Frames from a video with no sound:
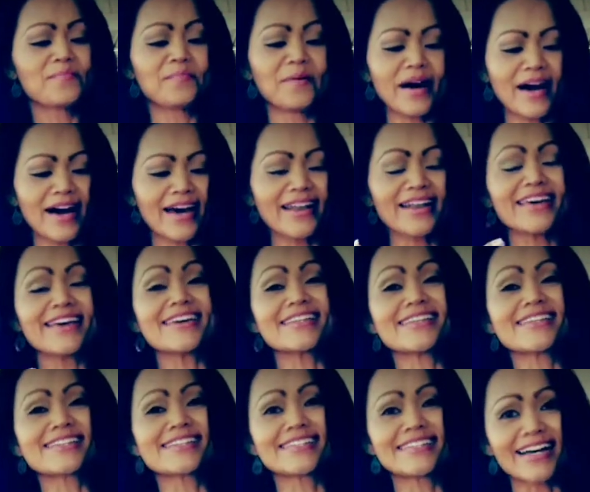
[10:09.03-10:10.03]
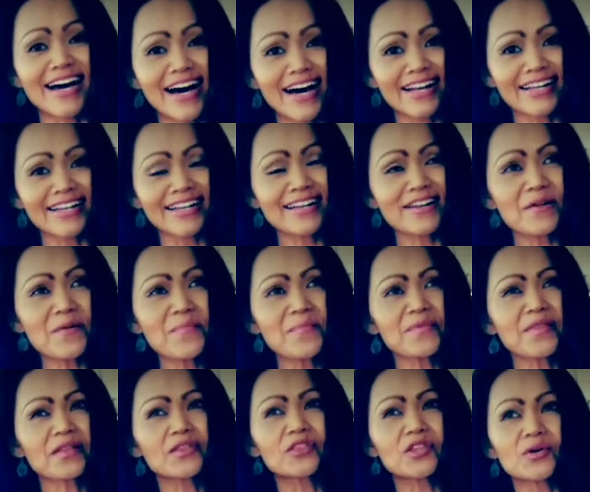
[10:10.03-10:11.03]
But it is done
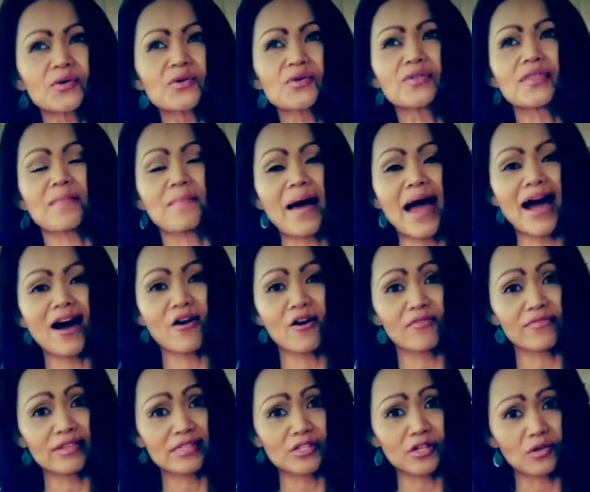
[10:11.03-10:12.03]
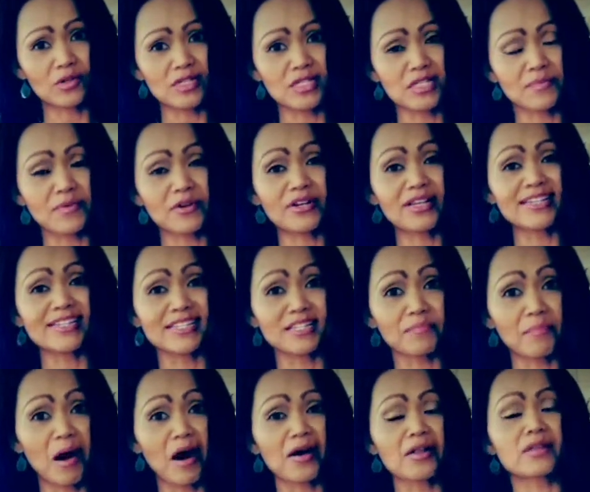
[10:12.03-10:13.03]
through the power of His Holy Spirit. It is
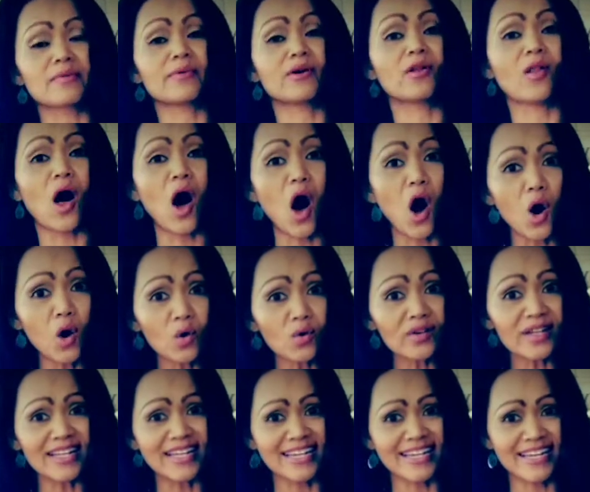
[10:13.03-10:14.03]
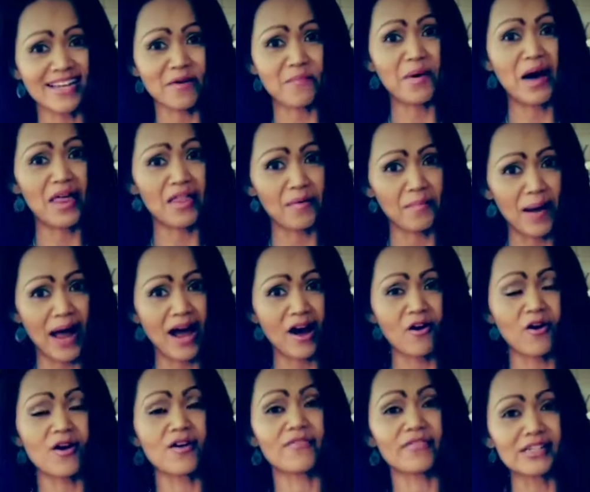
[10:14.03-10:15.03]
possible only by the
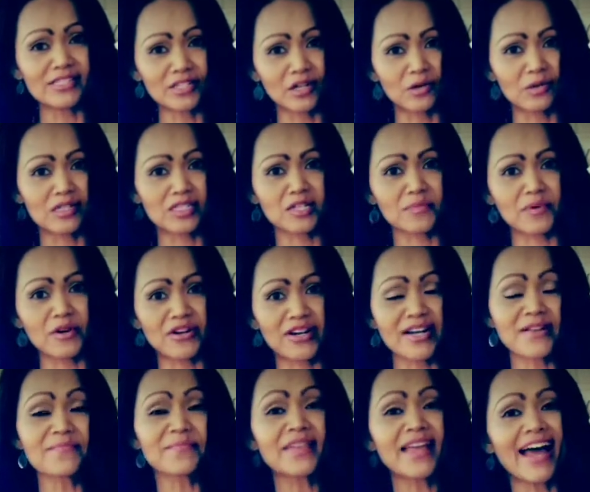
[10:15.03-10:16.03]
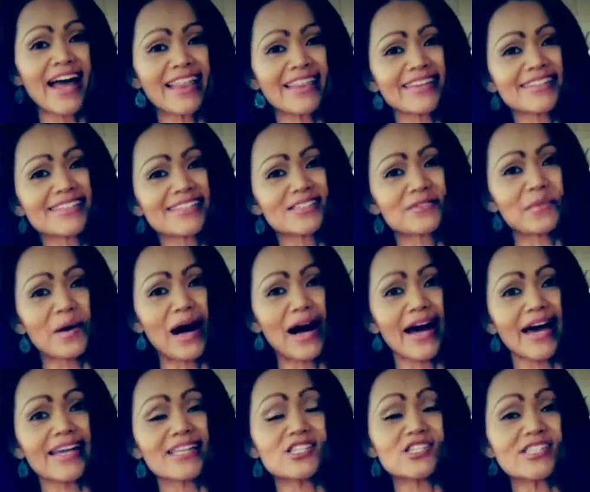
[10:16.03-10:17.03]
power of His Holy Spirit. And this is
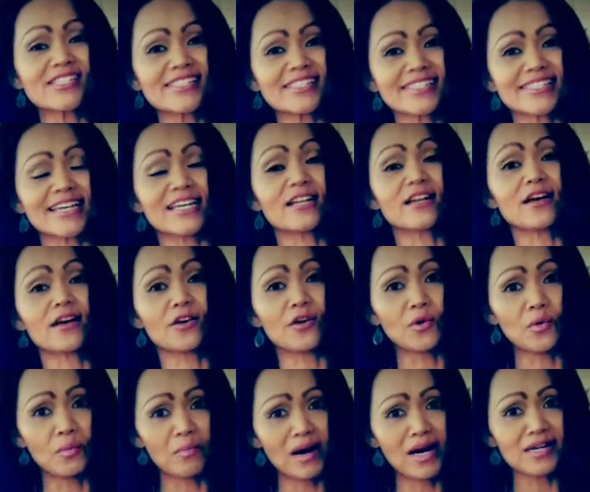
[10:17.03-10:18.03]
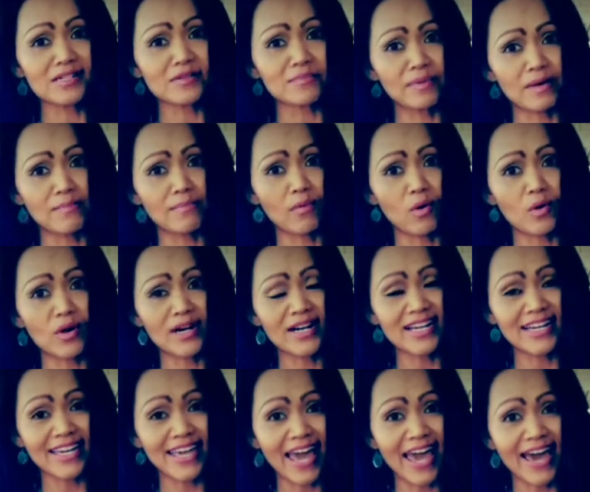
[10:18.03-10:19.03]
why Jesus said, You must be born
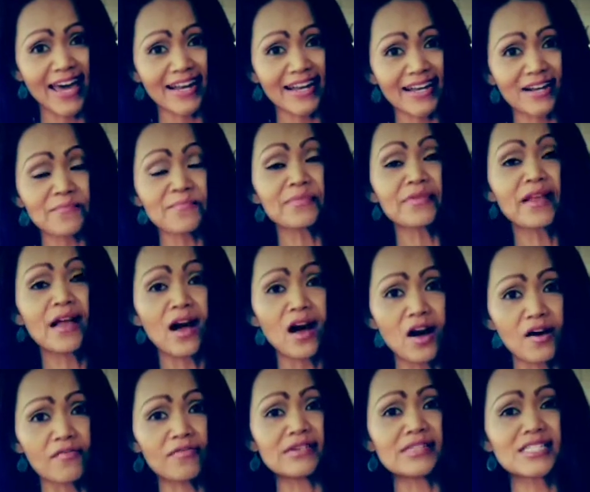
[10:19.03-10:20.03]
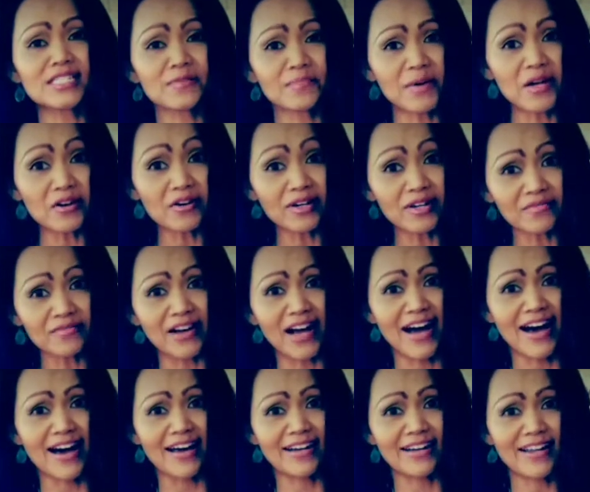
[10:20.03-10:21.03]
again of the Spirit of
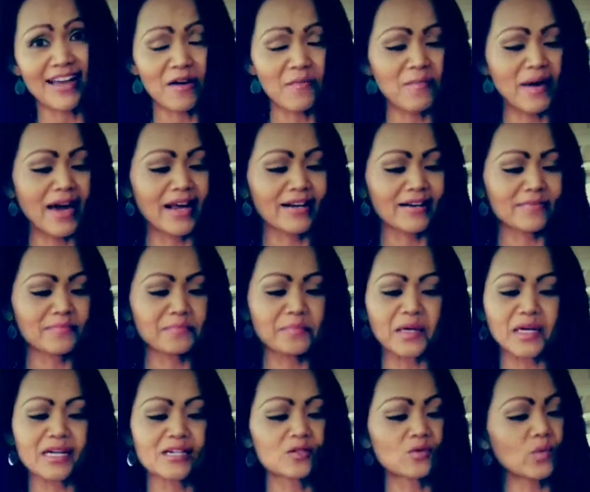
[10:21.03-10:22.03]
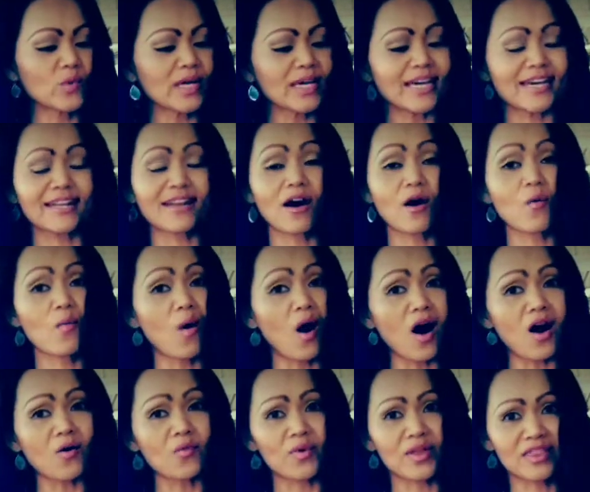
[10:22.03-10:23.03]
God. Amen. Because we cannot
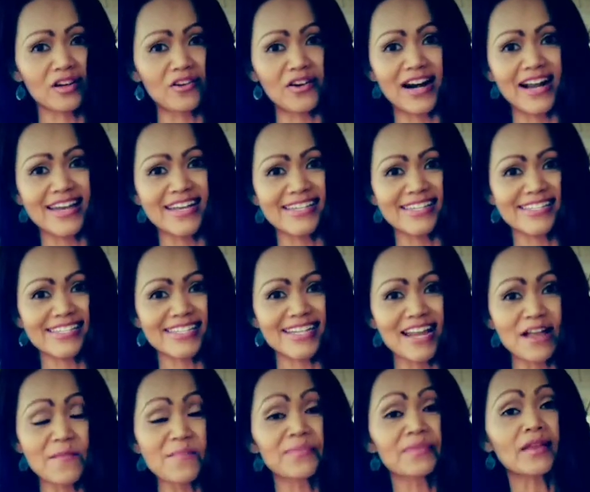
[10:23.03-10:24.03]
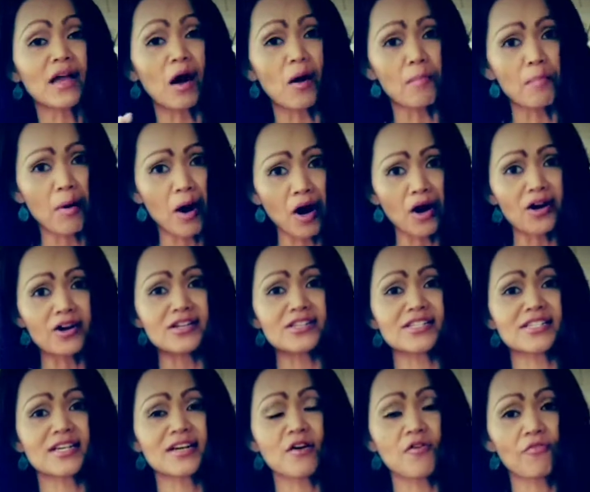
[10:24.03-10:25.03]
walk with Christ
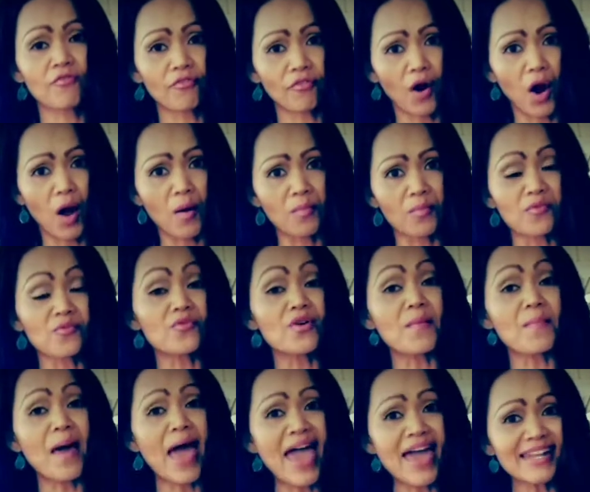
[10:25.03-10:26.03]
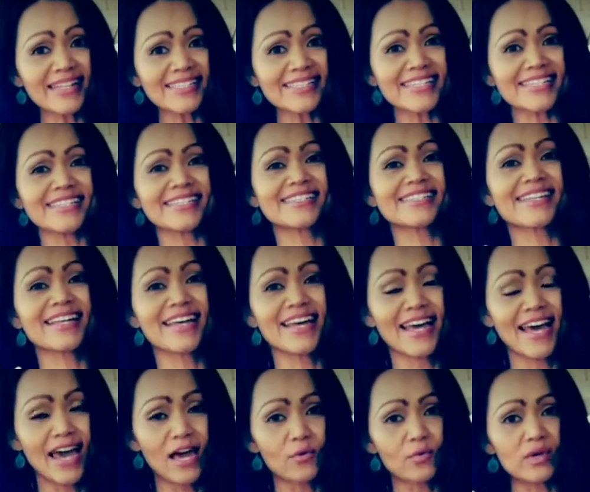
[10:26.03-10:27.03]
apart from repentance
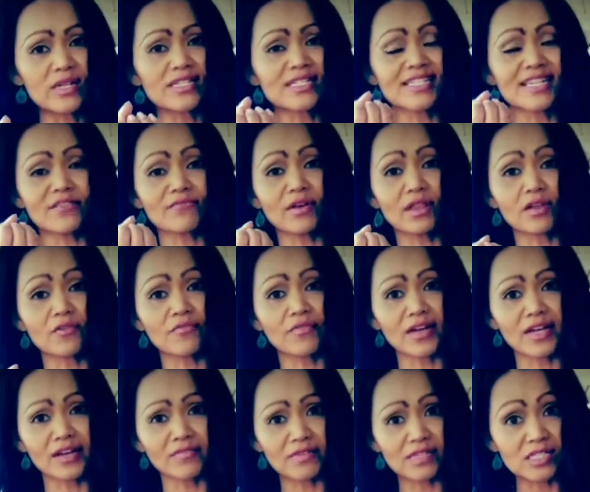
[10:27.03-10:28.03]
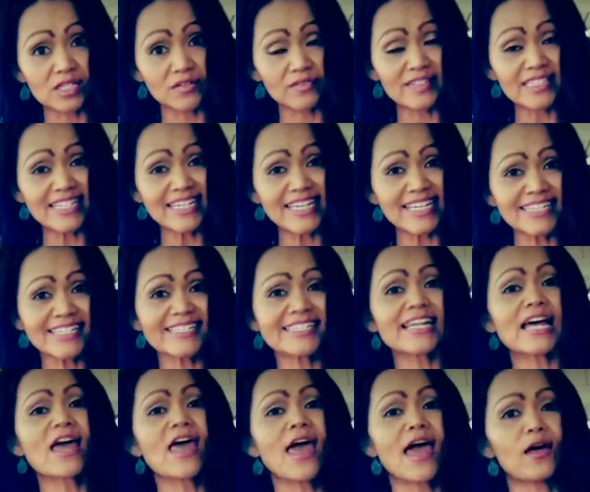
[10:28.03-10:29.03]
and receiving the forgiveness of
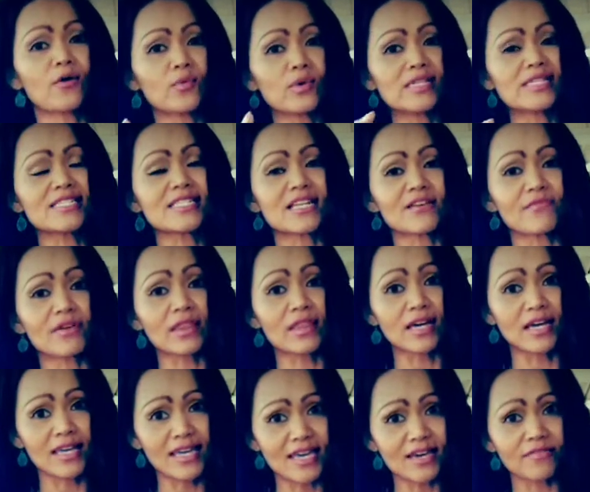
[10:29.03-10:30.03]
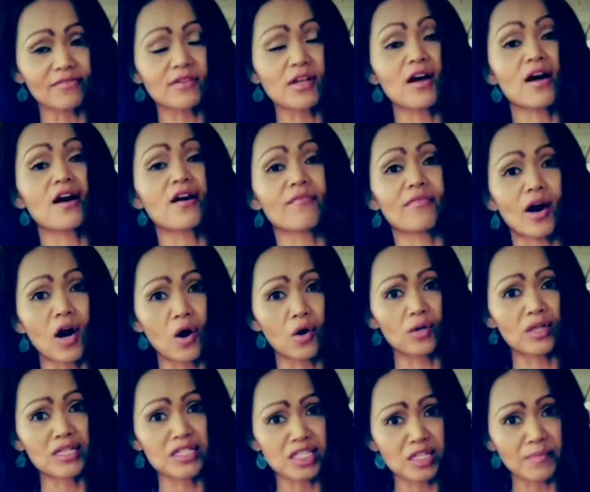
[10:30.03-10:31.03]
sins and receiving the gift of the
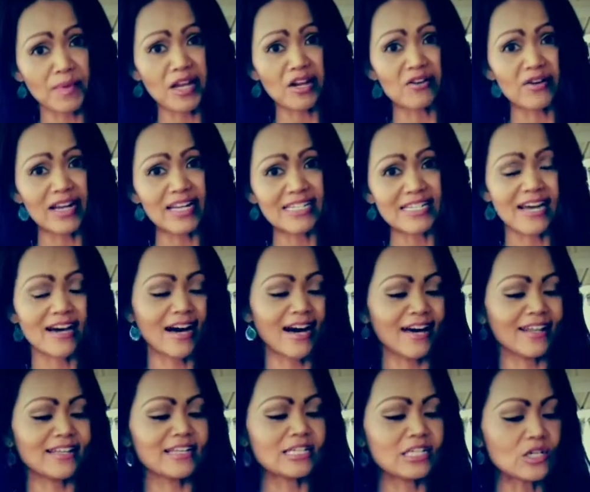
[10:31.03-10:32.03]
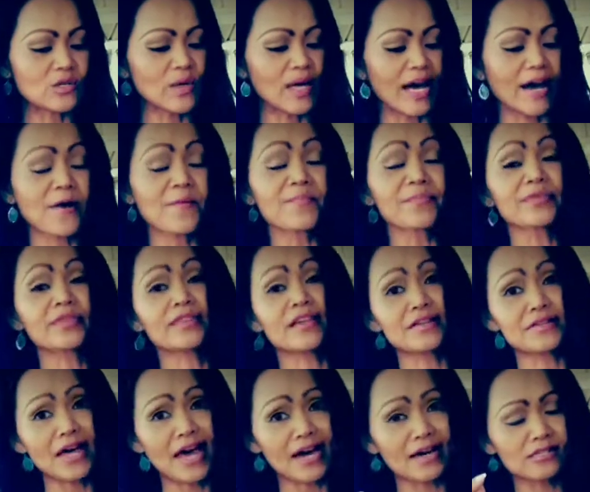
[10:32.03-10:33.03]
Holy Spirit. Hallelujah.
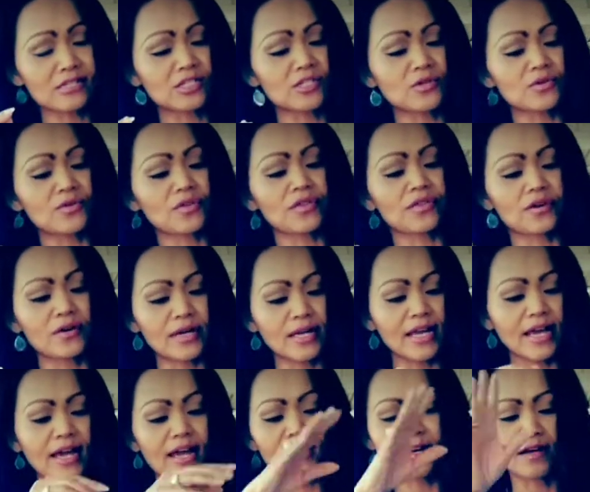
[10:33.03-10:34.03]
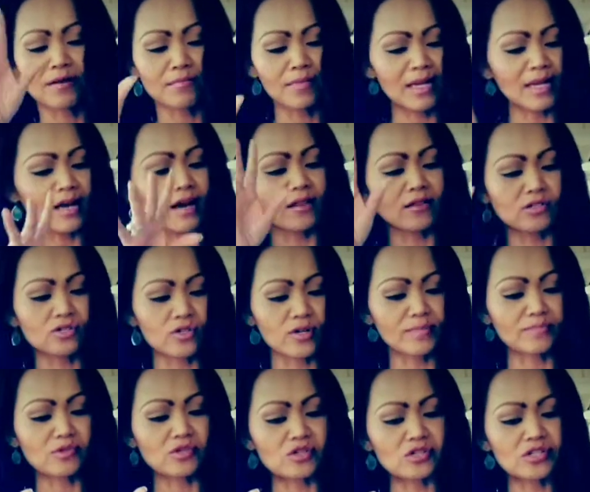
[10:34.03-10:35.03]
That's Acts 2 38 and many other
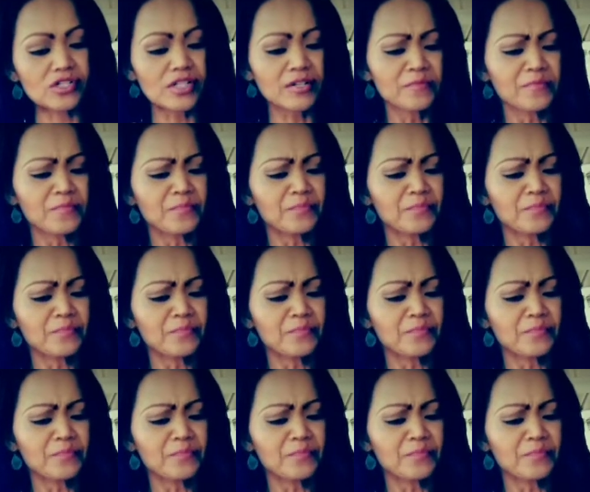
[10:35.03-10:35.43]
scriptures.